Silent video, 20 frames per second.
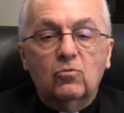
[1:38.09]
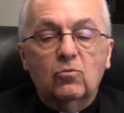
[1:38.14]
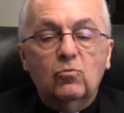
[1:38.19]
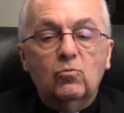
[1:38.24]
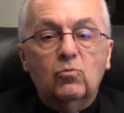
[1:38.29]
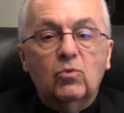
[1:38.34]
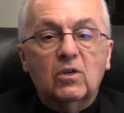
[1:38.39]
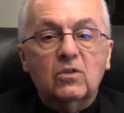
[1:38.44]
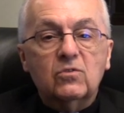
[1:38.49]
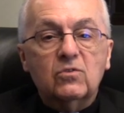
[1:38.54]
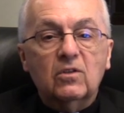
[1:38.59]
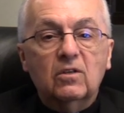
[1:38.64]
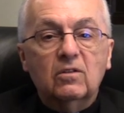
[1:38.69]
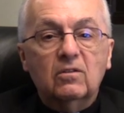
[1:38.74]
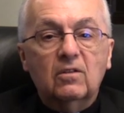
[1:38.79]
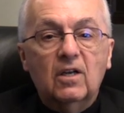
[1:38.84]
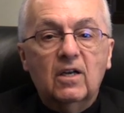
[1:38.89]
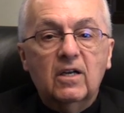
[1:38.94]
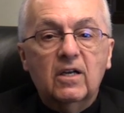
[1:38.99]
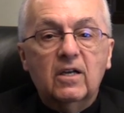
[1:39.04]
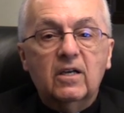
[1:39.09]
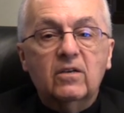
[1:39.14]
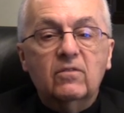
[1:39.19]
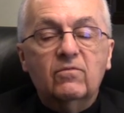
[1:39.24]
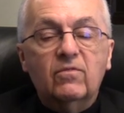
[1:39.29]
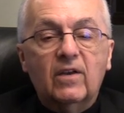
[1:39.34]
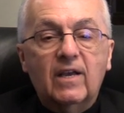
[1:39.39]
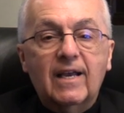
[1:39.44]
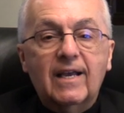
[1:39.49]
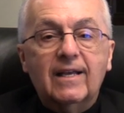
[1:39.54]
who was
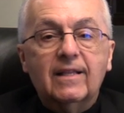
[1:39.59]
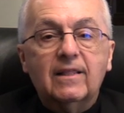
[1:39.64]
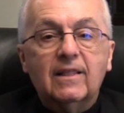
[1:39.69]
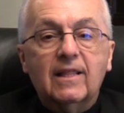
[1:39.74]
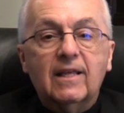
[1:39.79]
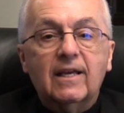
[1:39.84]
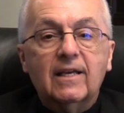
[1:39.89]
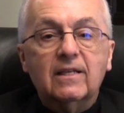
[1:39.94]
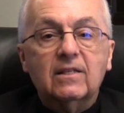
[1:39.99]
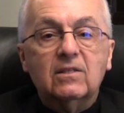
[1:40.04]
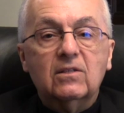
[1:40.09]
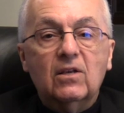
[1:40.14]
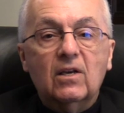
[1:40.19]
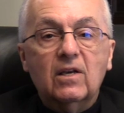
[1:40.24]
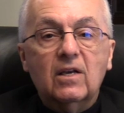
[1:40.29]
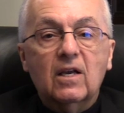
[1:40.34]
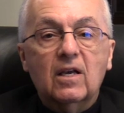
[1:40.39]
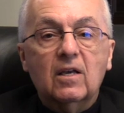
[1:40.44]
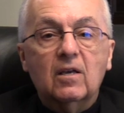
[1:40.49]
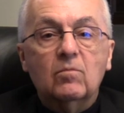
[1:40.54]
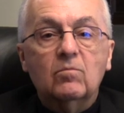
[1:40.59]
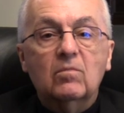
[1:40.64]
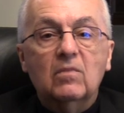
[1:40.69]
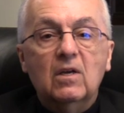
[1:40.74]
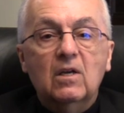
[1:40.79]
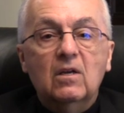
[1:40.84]
alive at that time